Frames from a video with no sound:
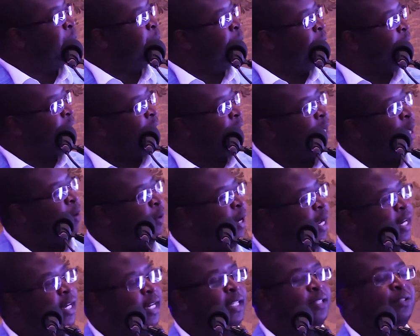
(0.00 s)
bringing
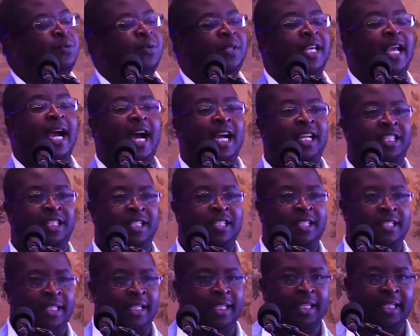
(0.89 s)
awareness to the Azure
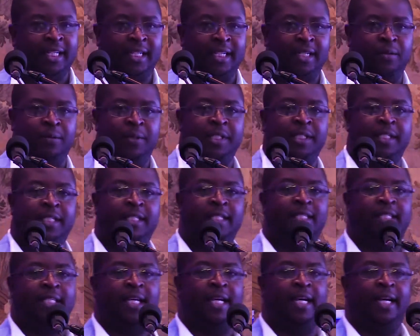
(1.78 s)
Stack, which
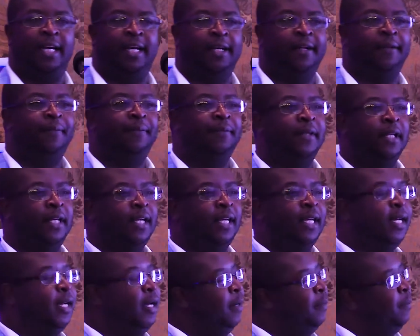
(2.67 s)
is
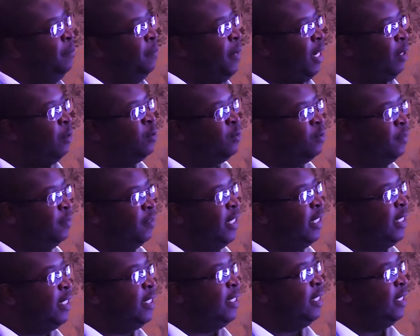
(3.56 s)
Microsoft
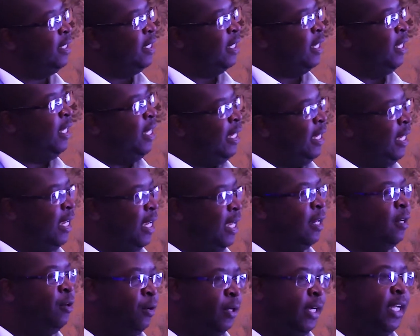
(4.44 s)
data center
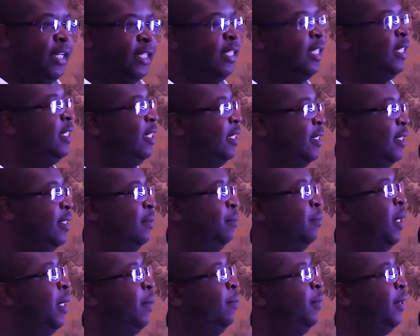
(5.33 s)
here located in
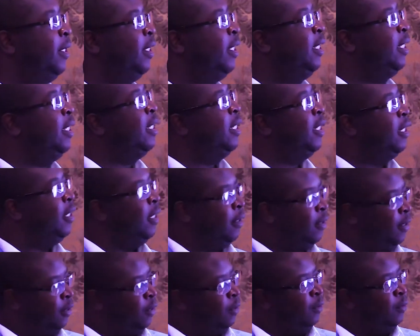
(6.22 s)
Zimbabwe,
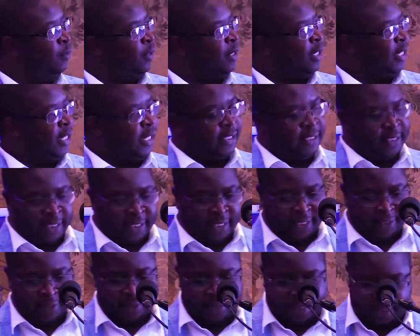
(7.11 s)
looking at
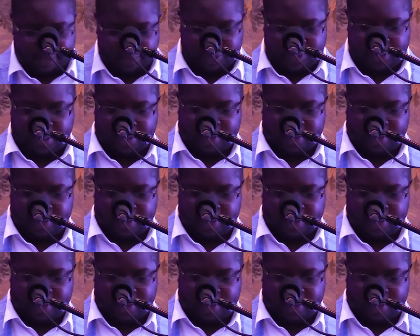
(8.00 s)
the